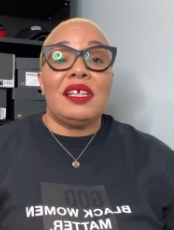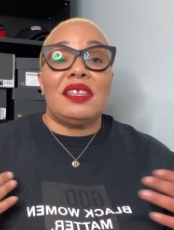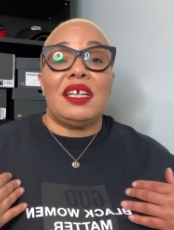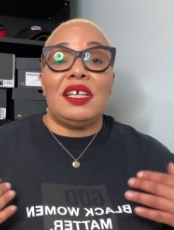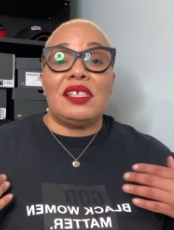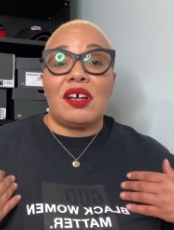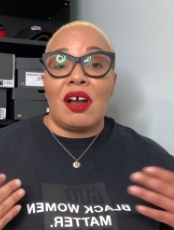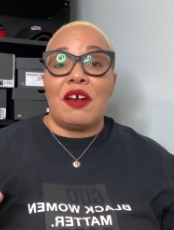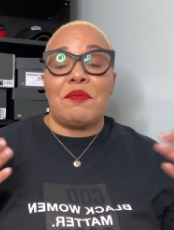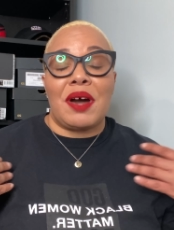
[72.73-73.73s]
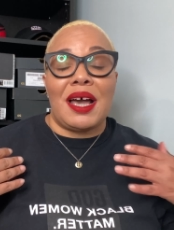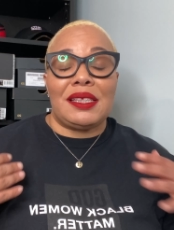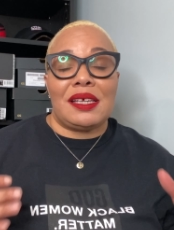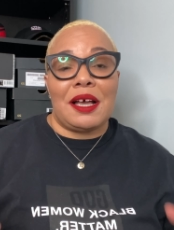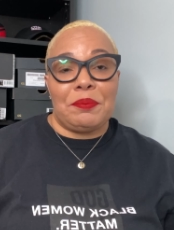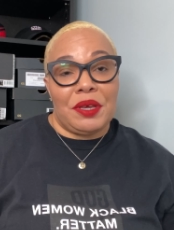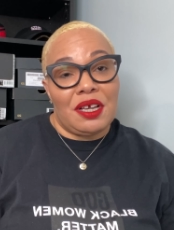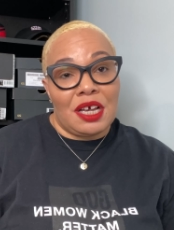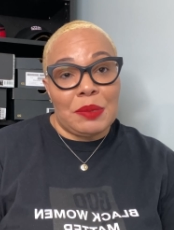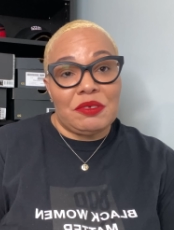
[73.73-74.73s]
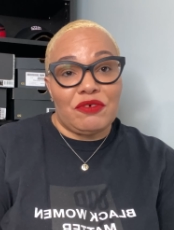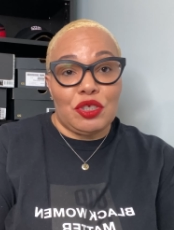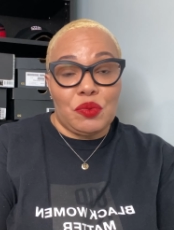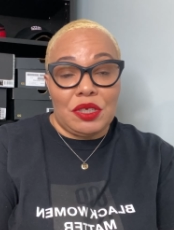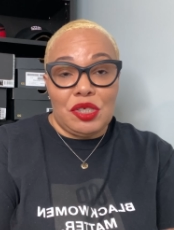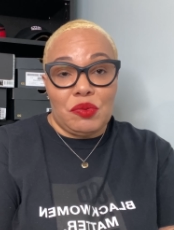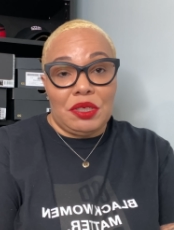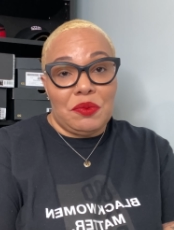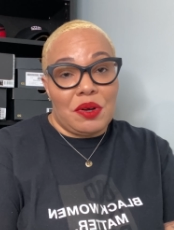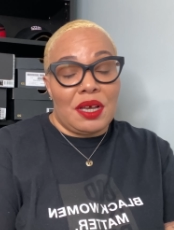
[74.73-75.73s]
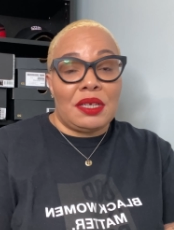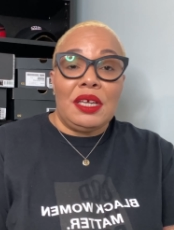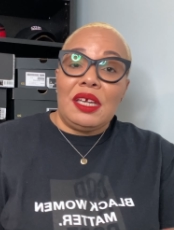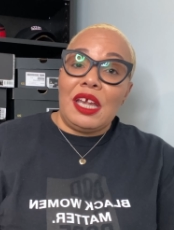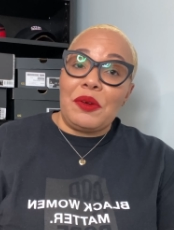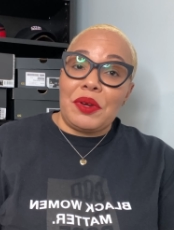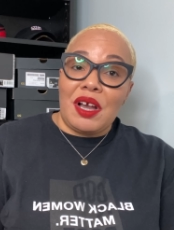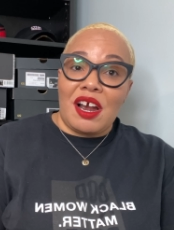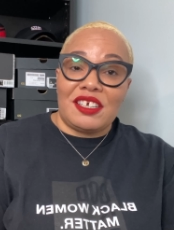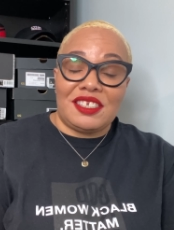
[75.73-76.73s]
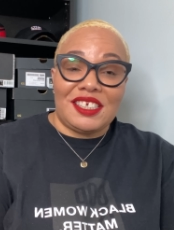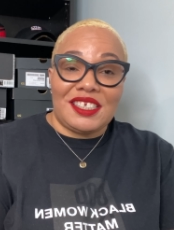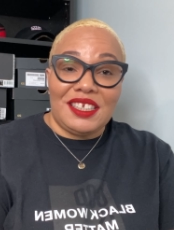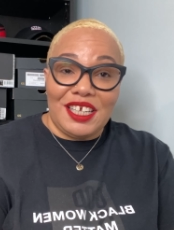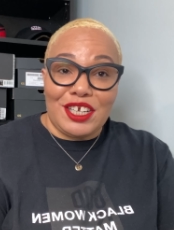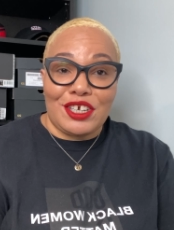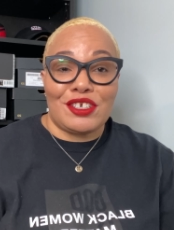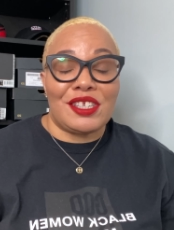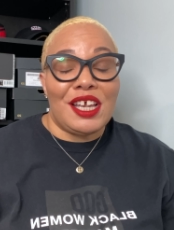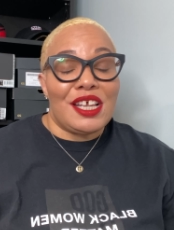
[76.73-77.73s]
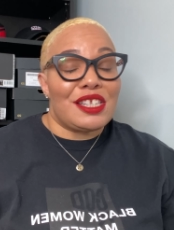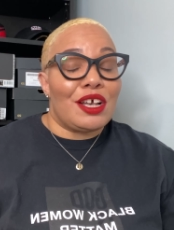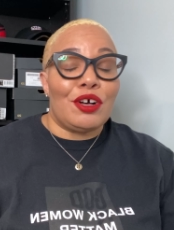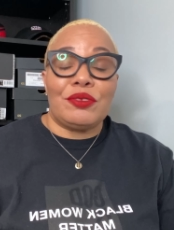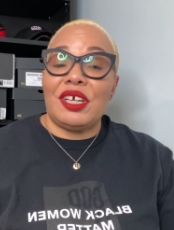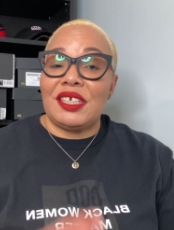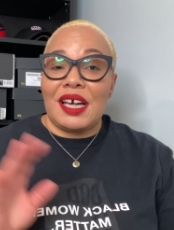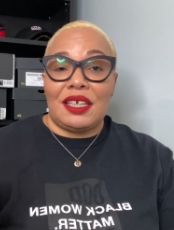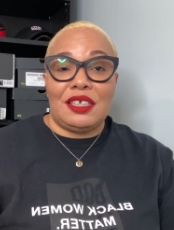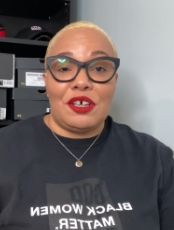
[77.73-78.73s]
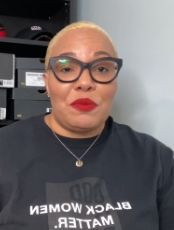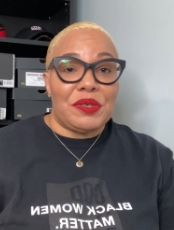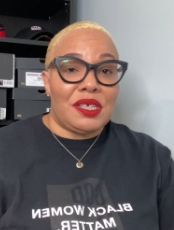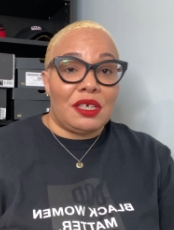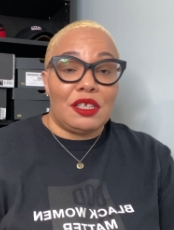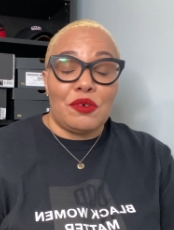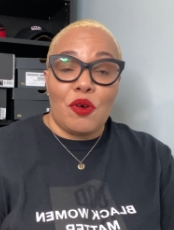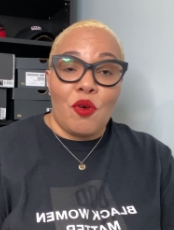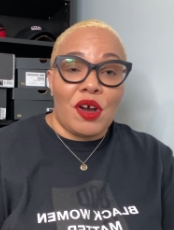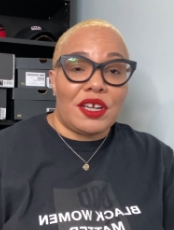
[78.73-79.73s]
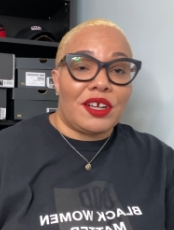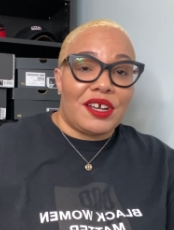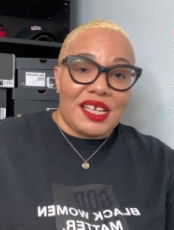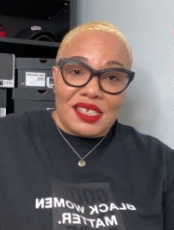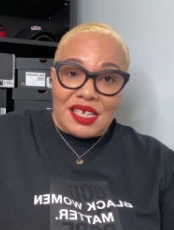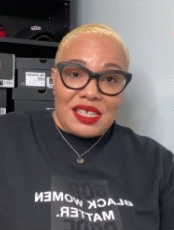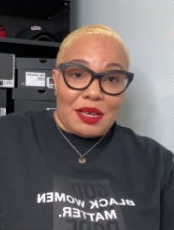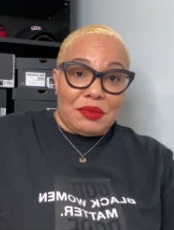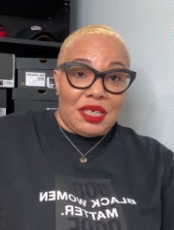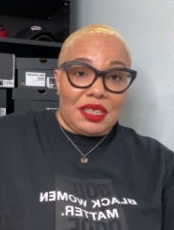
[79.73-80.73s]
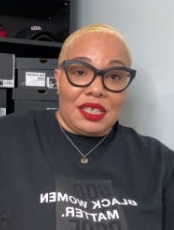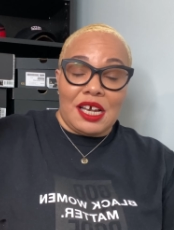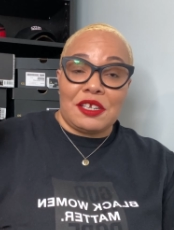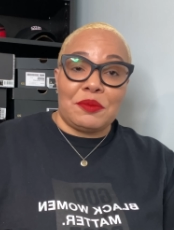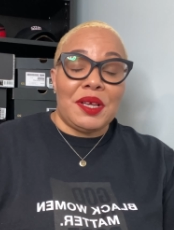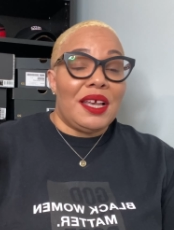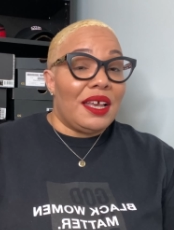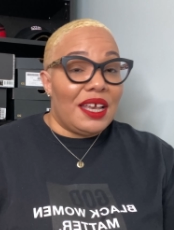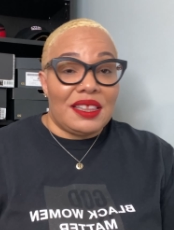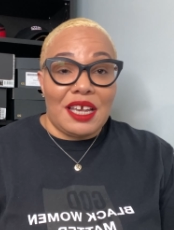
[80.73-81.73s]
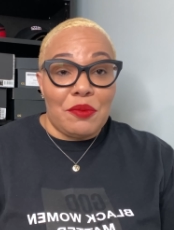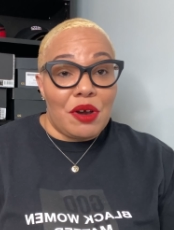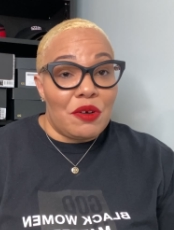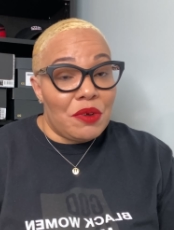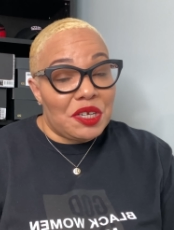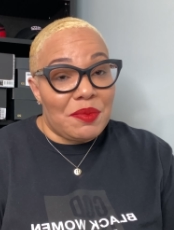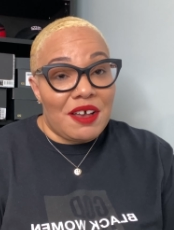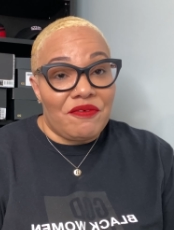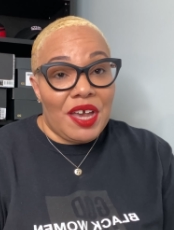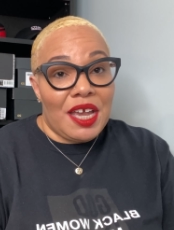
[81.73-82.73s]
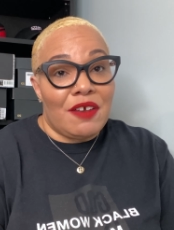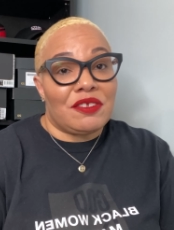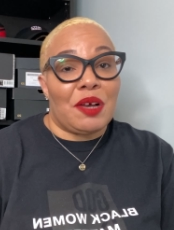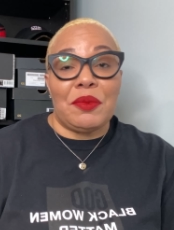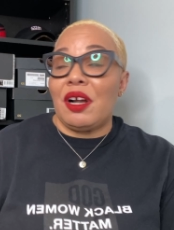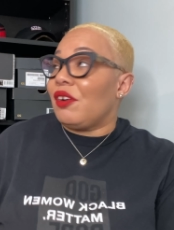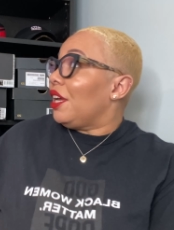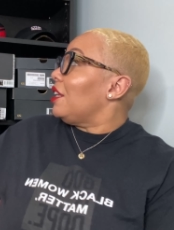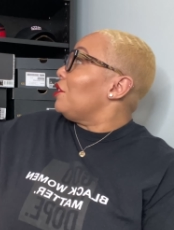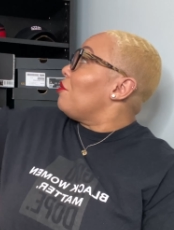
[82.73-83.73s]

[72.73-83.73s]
These are my top pickups for 2021 in regards to sneakers. So they're not in no particular order. And since I'm looking at them and they were one of my faves, I'm going to go ahead and